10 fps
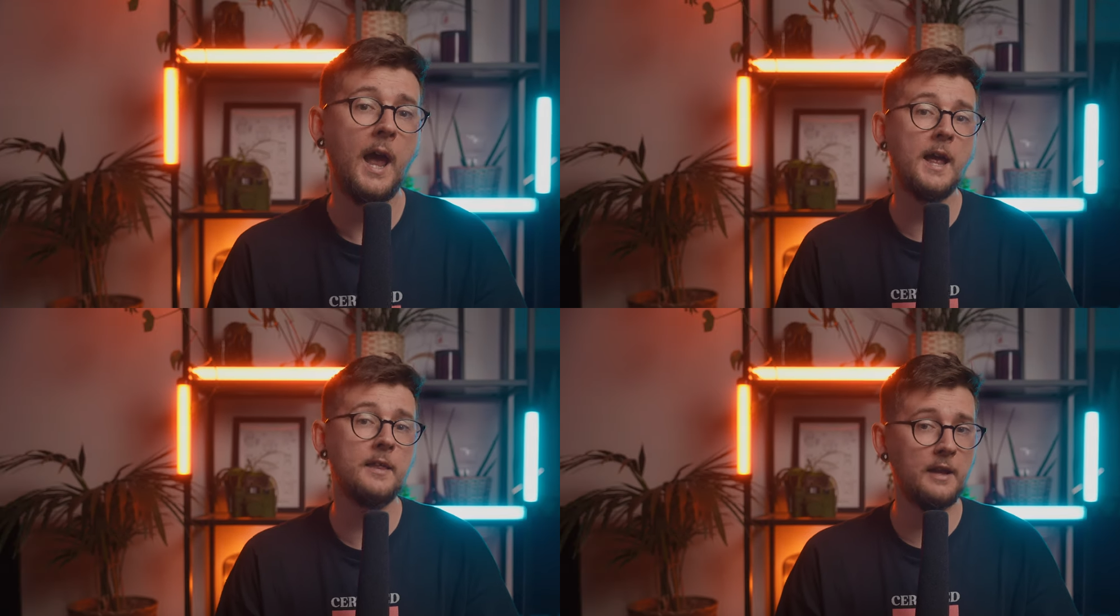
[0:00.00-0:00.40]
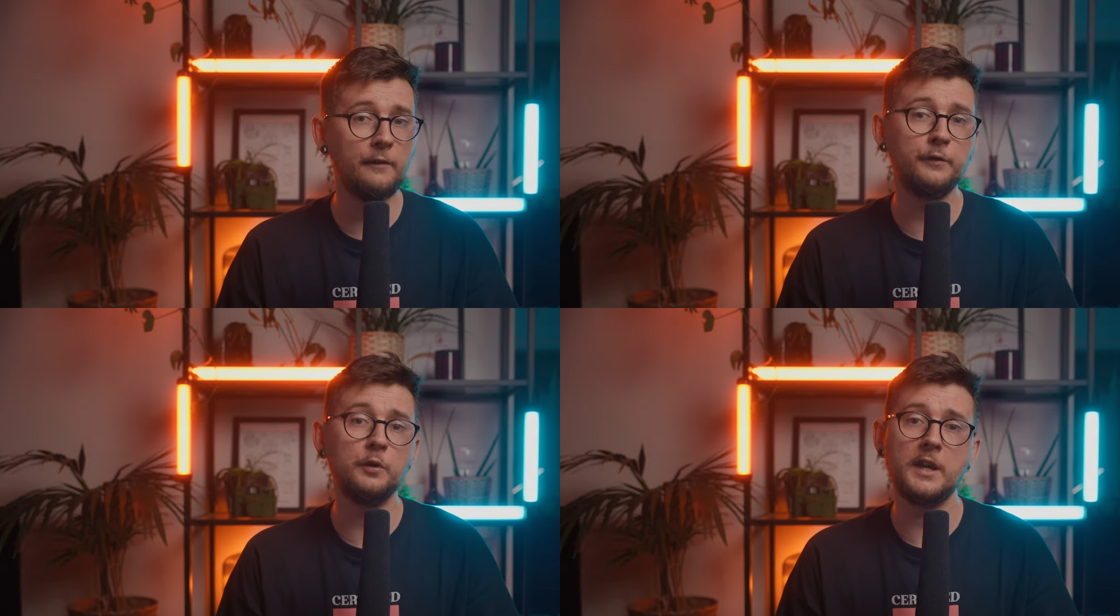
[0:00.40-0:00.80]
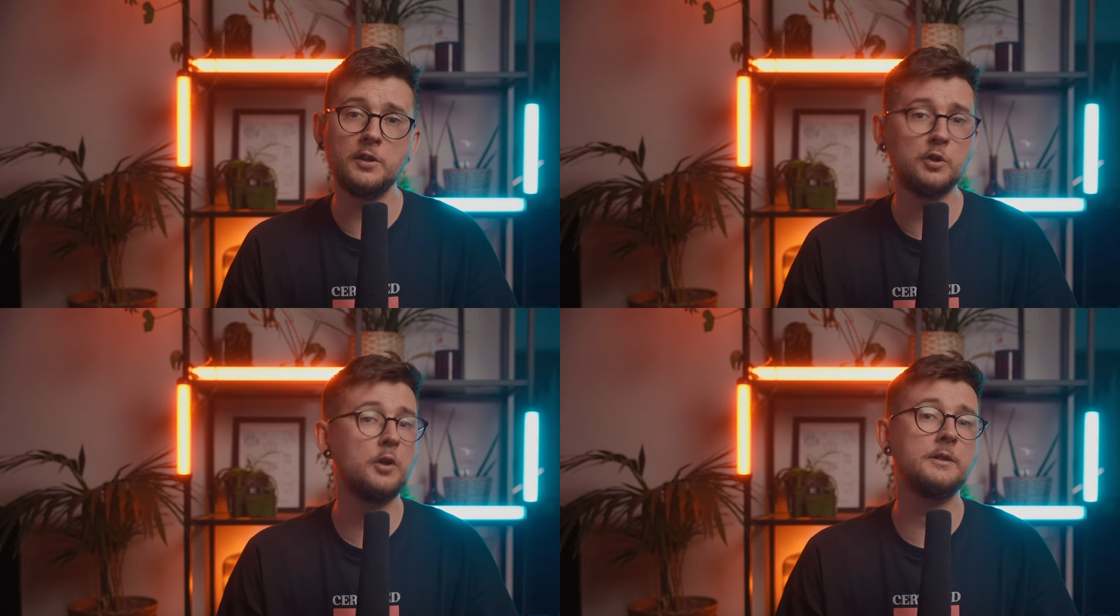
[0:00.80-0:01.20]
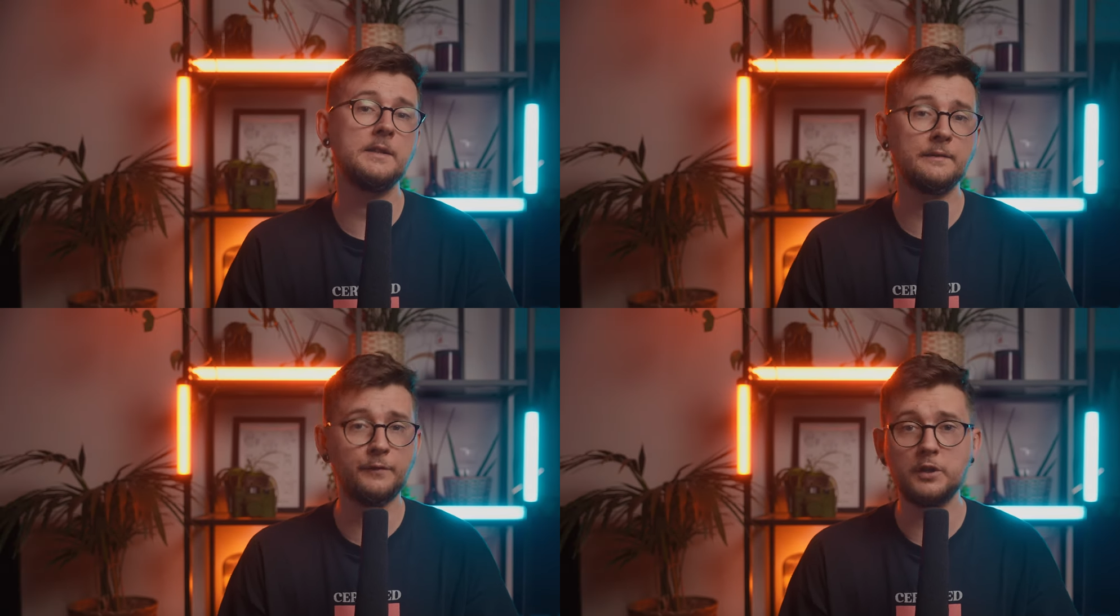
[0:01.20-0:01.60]
And if you enjoyed
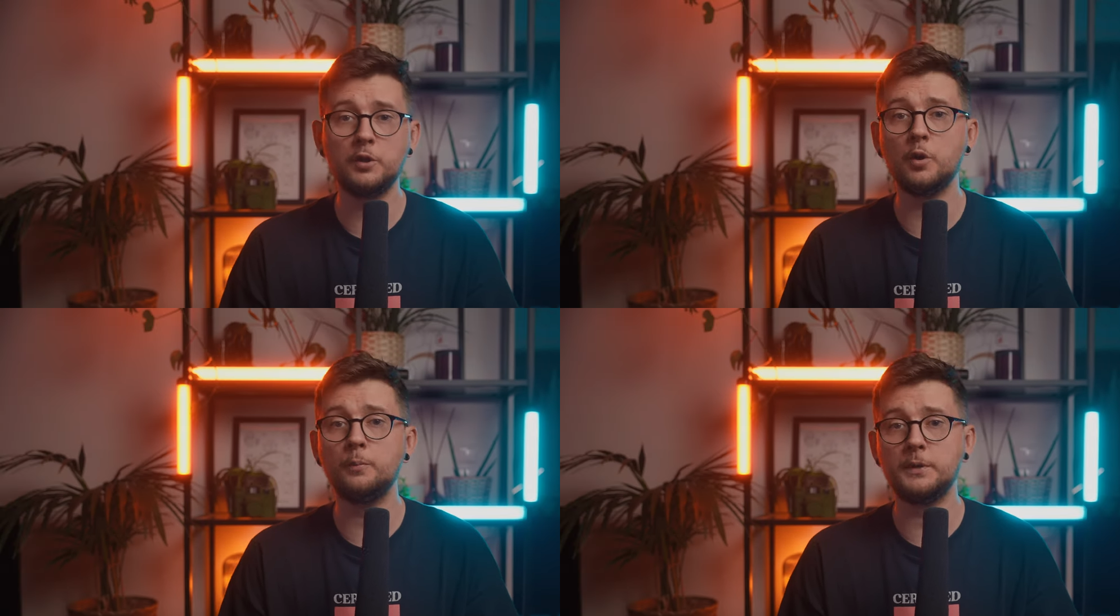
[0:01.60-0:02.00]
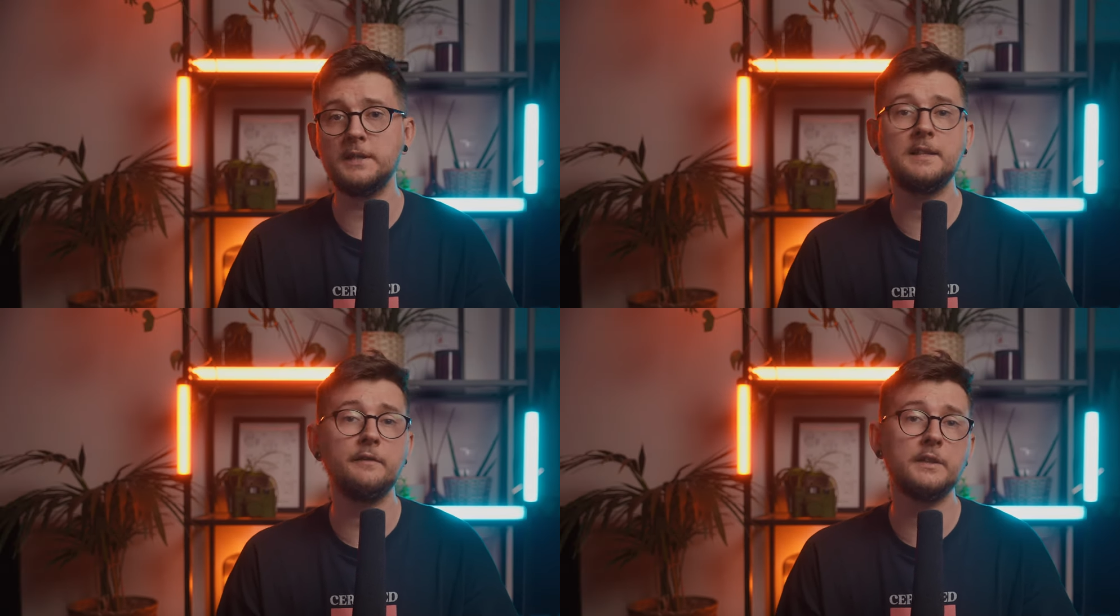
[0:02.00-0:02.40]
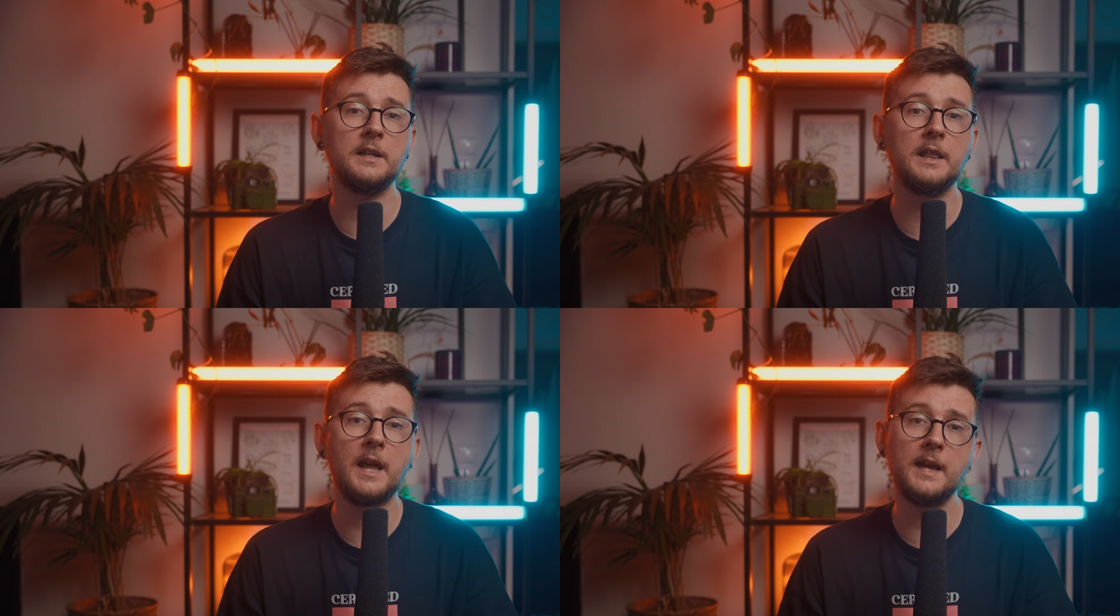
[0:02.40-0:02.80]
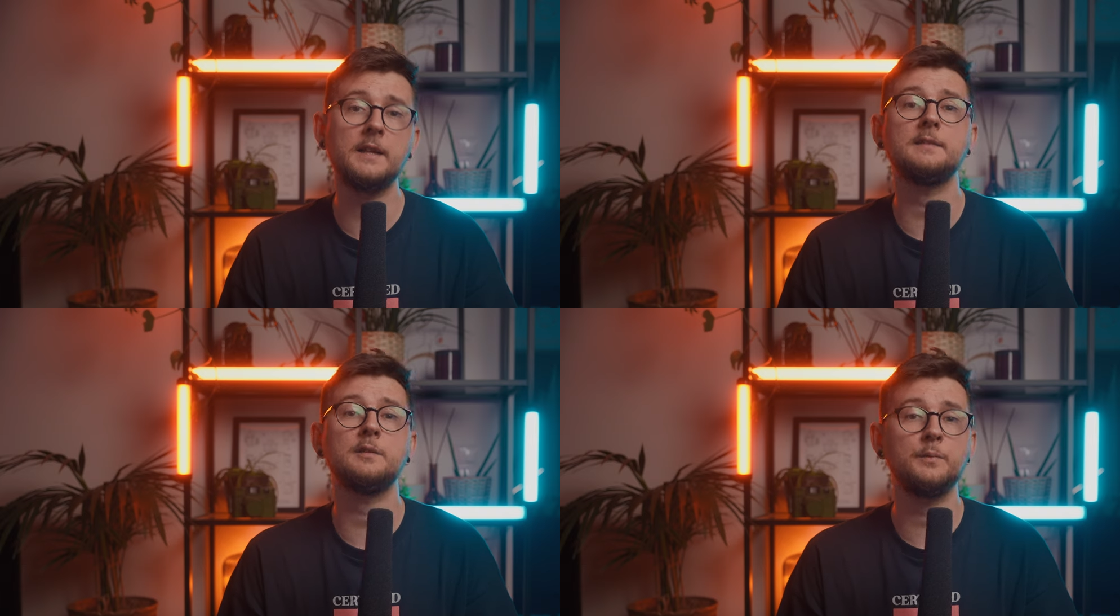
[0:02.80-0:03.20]
this video, please leave it a
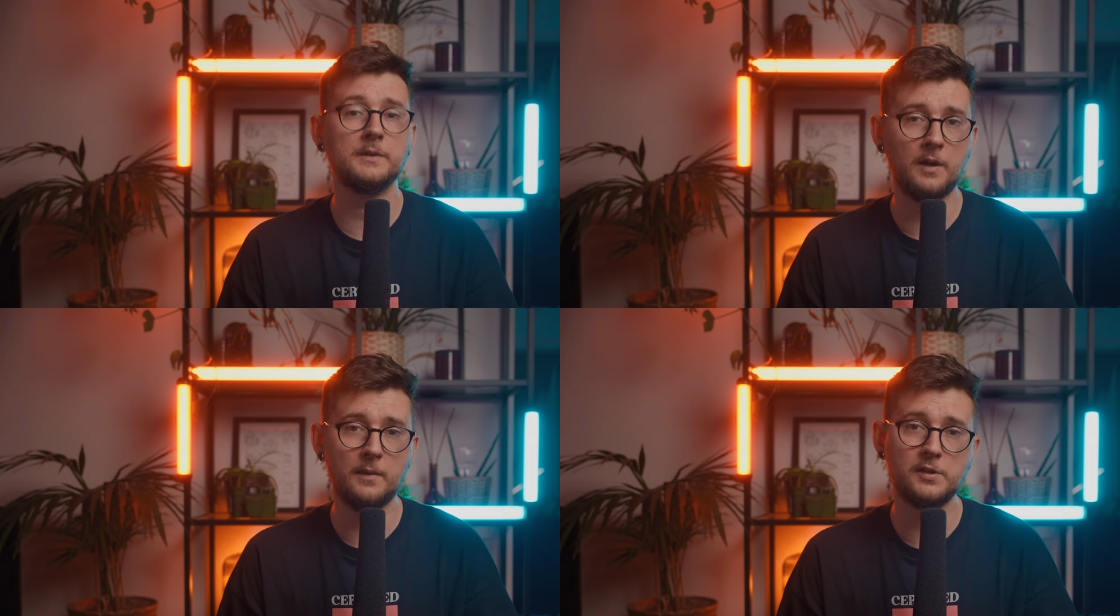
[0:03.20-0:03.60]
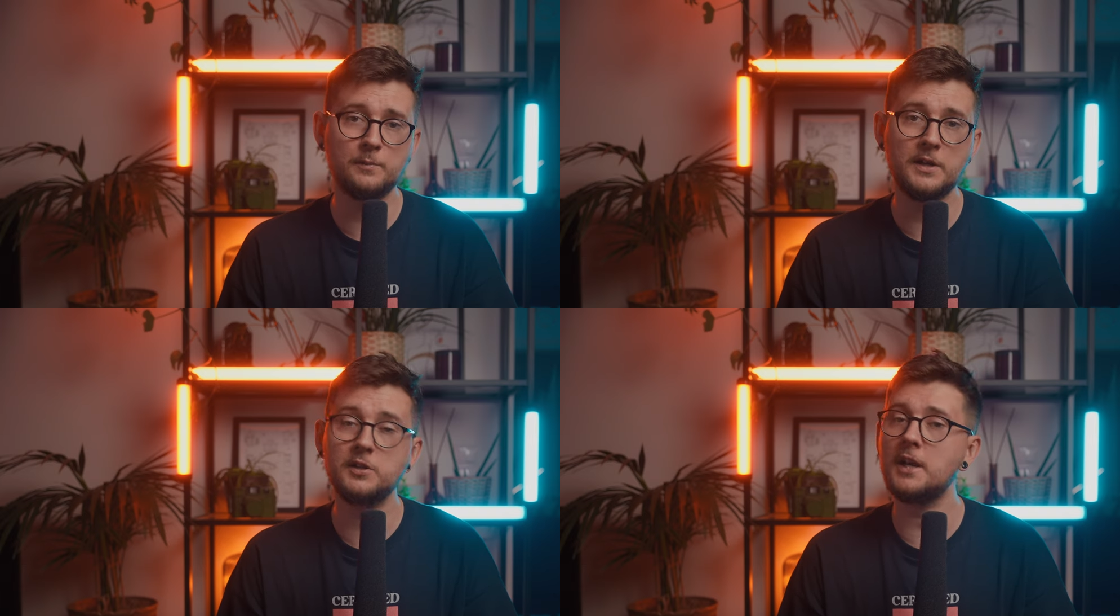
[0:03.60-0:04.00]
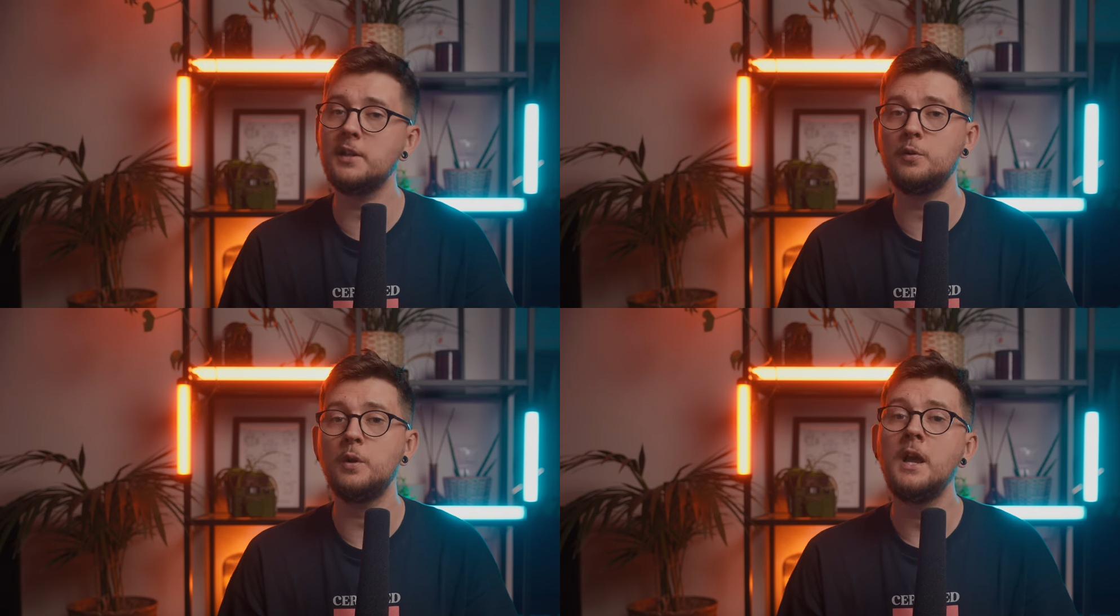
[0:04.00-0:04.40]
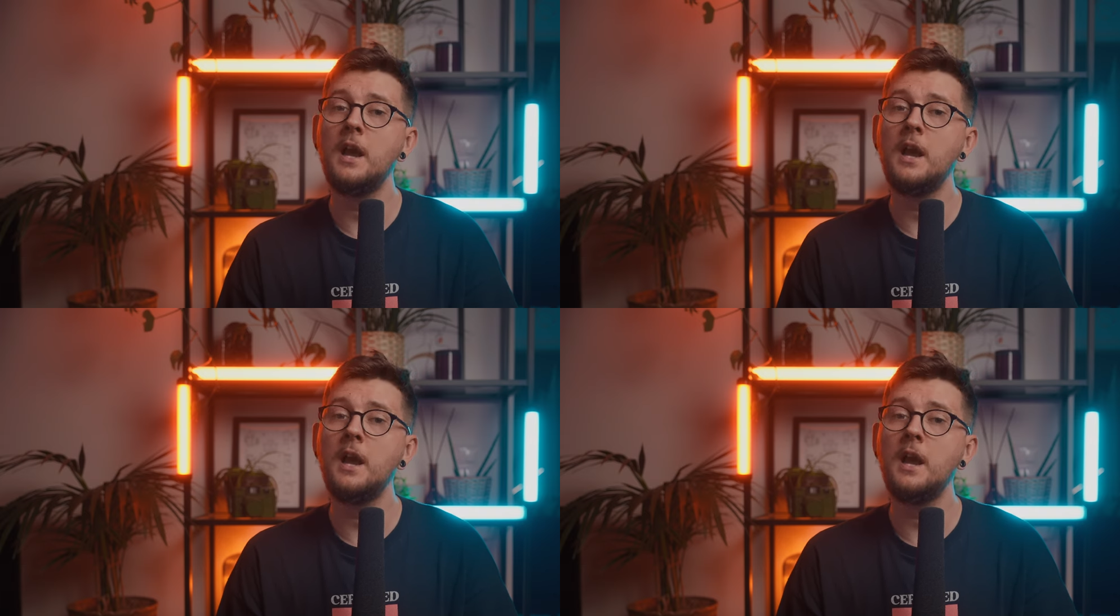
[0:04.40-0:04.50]
like, subscribe to my channel,